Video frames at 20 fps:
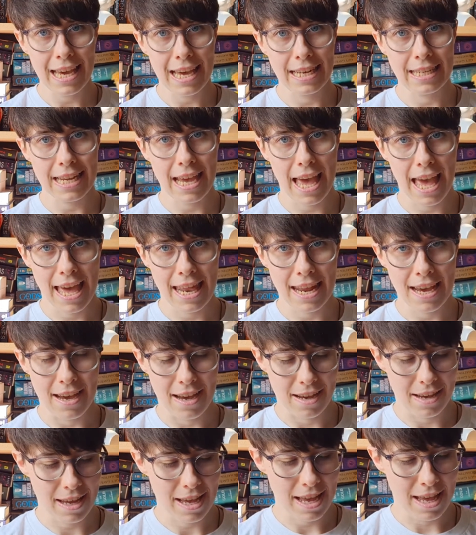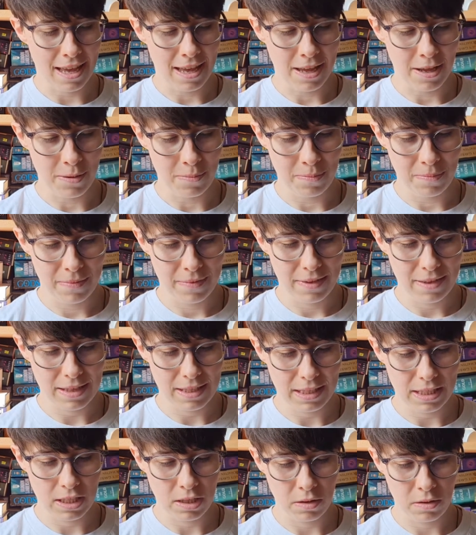and Anna.
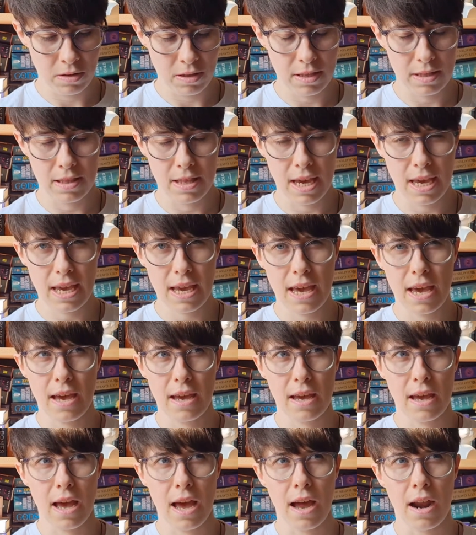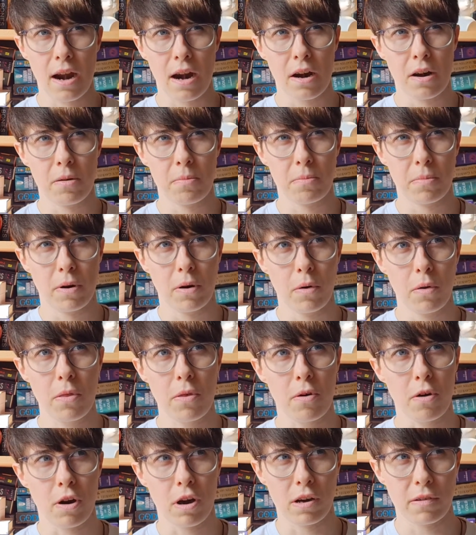So that they are both
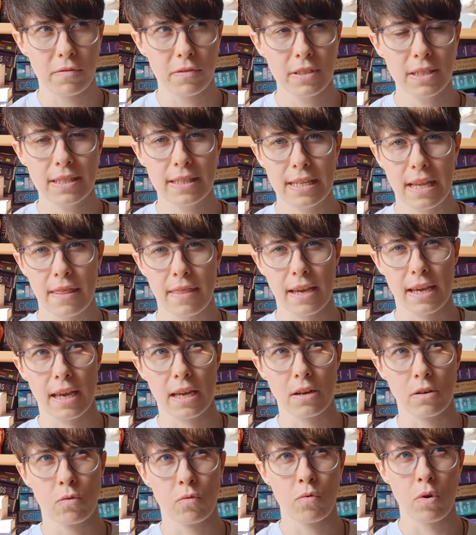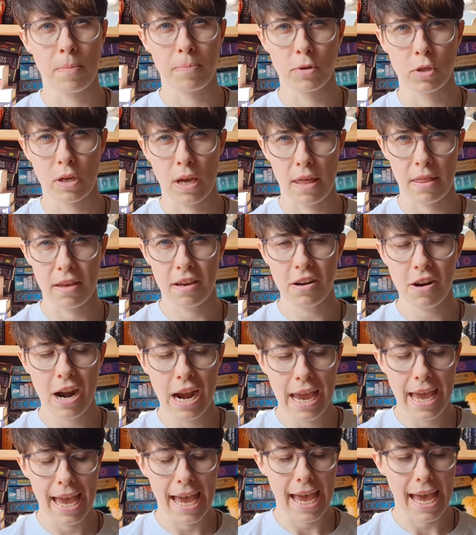orphans and they kind of grew up together,
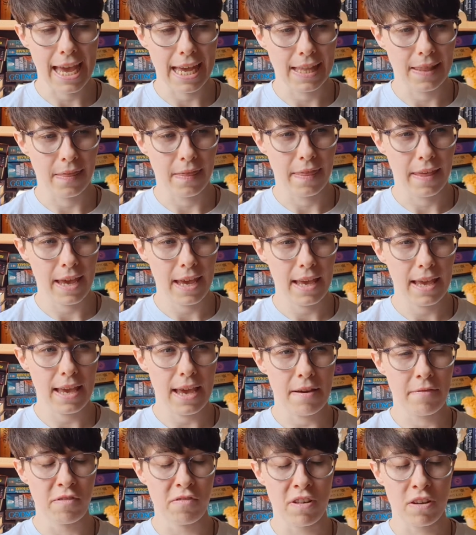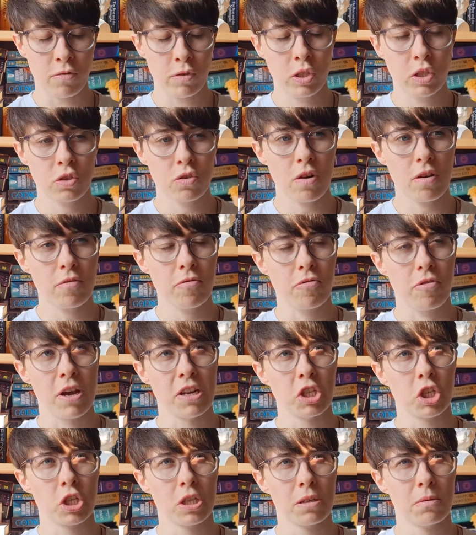and they have a very strong
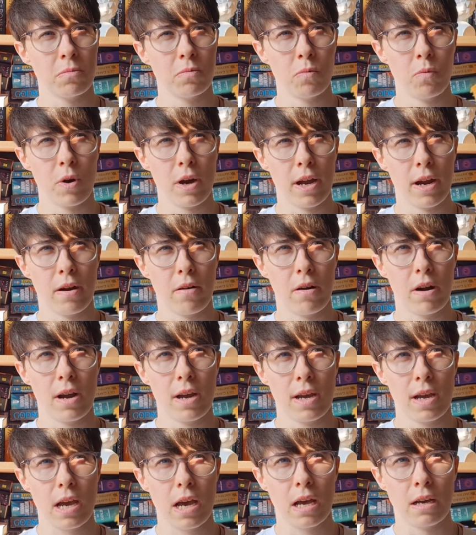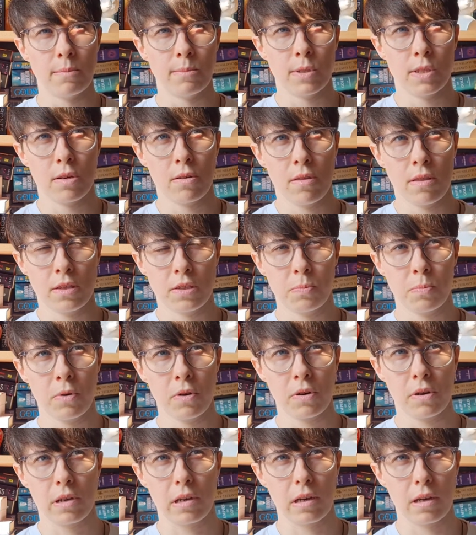friendship where, so in this
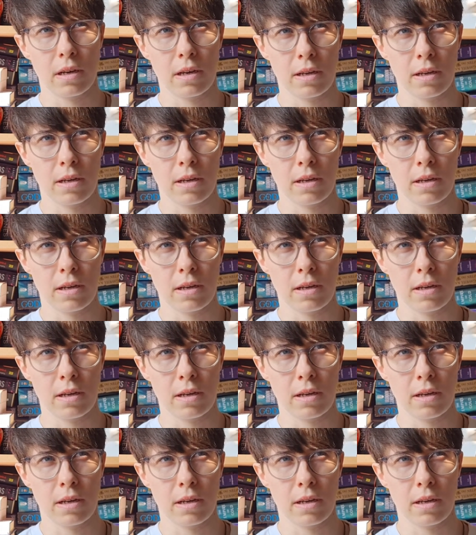book,